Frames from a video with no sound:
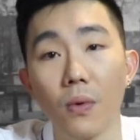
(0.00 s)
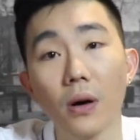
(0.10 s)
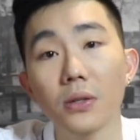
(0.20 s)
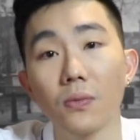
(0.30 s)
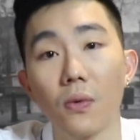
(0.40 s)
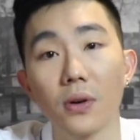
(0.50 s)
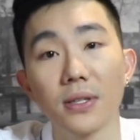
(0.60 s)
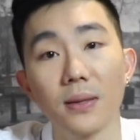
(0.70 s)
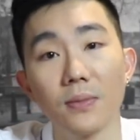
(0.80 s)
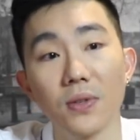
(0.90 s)
work
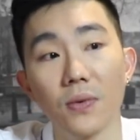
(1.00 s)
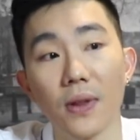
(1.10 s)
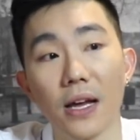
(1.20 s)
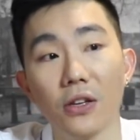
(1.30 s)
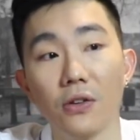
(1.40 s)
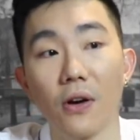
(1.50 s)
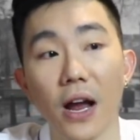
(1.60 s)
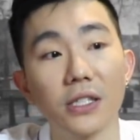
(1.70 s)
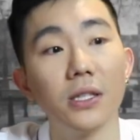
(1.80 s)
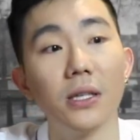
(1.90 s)
towards them so that you're
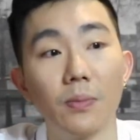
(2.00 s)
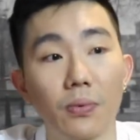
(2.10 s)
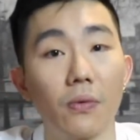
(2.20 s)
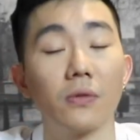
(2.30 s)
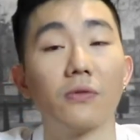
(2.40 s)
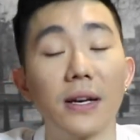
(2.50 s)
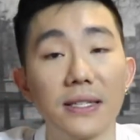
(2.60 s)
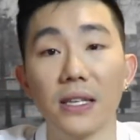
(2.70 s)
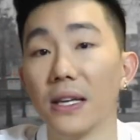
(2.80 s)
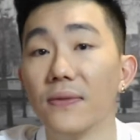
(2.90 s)
actually
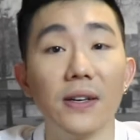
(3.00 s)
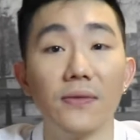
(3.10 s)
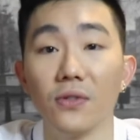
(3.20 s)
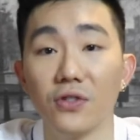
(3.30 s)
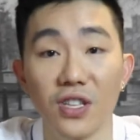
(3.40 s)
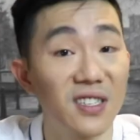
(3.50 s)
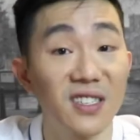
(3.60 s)
progressing even if you're just